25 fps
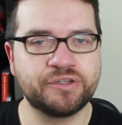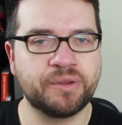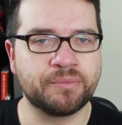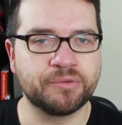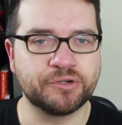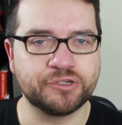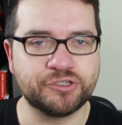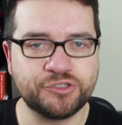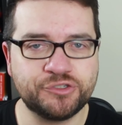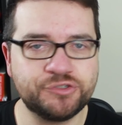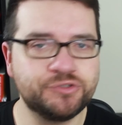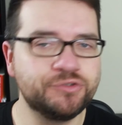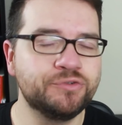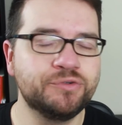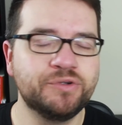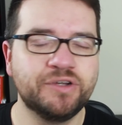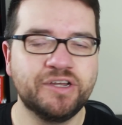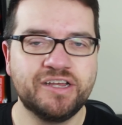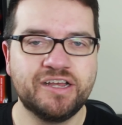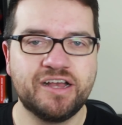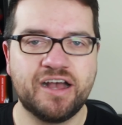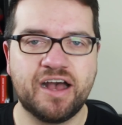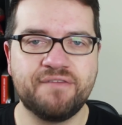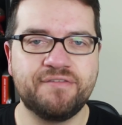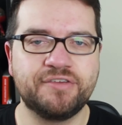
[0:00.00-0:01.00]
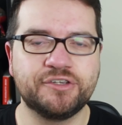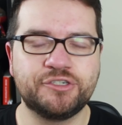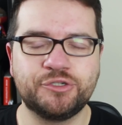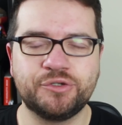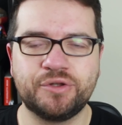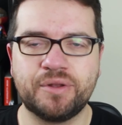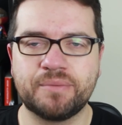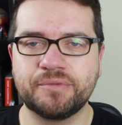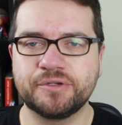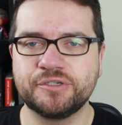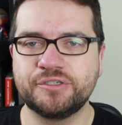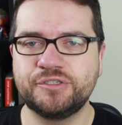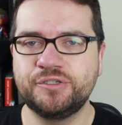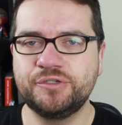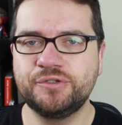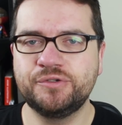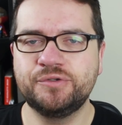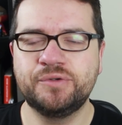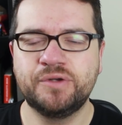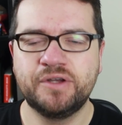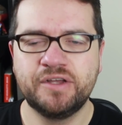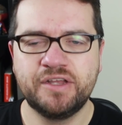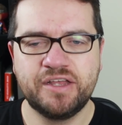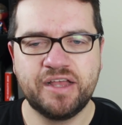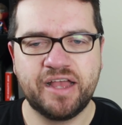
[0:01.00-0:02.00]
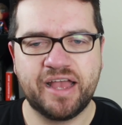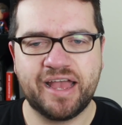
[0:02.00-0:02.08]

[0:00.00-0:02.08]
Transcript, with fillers: number two of issue number two,